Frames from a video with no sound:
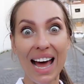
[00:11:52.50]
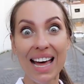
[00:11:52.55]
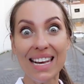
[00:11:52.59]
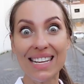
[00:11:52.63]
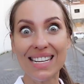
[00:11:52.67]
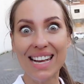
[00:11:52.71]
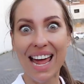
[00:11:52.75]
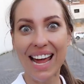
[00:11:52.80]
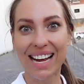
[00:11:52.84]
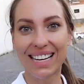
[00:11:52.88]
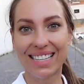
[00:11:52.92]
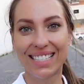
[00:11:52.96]

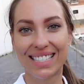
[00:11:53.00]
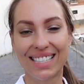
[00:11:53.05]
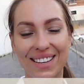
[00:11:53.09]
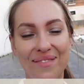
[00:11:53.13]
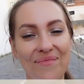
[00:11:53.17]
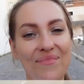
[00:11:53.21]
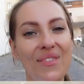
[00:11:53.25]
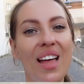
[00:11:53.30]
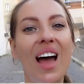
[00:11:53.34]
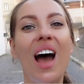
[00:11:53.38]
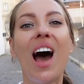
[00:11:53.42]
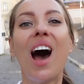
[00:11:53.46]
Next,
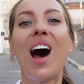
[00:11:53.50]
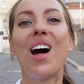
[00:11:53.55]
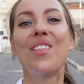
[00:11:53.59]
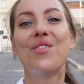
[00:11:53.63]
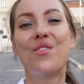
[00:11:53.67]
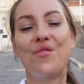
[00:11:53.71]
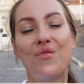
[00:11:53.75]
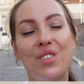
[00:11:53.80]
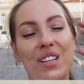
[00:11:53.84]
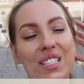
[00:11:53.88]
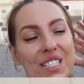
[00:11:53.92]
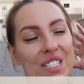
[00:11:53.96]

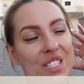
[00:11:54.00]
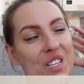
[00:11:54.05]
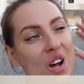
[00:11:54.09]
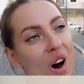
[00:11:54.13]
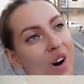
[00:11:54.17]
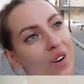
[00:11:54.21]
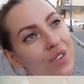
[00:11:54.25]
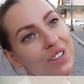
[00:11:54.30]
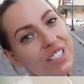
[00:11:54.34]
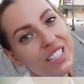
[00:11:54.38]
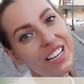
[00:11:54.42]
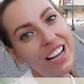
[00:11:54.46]
there is
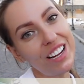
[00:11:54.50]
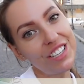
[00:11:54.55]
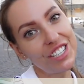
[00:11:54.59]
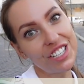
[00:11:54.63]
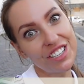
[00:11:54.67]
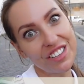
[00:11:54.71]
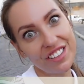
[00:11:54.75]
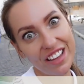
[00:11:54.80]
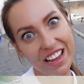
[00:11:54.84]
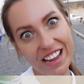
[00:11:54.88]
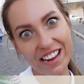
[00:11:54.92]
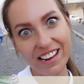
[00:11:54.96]
no such
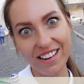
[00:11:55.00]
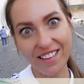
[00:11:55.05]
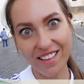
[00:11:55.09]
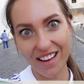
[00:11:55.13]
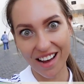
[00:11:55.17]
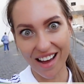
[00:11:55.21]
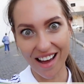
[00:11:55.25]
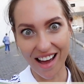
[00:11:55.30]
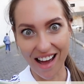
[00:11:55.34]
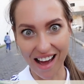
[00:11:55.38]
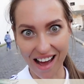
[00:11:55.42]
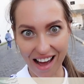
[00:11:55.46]
thing
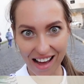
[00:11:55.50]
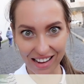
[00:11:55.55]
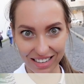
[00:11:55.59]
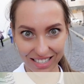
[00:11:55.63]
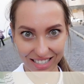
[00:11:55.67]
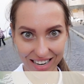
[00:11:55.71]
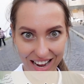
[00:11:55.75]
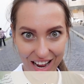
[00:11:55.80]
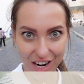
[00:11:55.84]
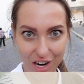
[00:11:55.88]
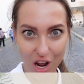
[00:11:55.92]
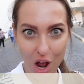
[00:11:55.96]
as
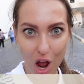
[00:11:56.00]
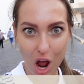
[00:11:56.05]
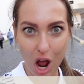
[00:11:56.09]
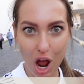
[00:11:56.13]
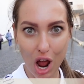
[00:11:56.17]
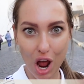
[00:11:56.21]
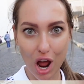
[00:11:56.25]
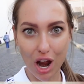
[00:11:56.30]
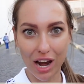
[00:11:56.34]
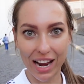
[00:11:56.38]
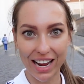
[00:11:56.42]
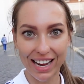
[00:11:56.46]
an
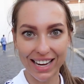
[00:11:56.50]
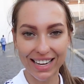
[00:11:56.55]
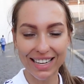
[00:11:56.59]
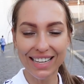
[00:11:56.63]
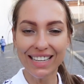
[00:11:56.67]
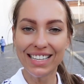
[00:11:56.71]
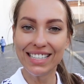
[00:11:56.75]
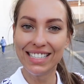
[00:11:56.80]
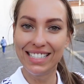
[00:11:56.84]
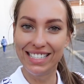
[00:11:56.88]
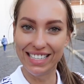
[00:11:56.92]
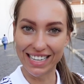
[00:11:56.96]
early
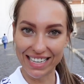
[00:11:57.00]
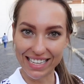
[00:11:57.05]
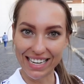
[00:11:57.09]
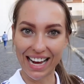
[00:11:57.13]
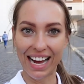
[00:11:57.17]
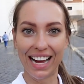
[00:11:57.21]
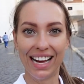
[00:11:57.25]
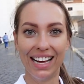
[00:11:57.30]
dinner.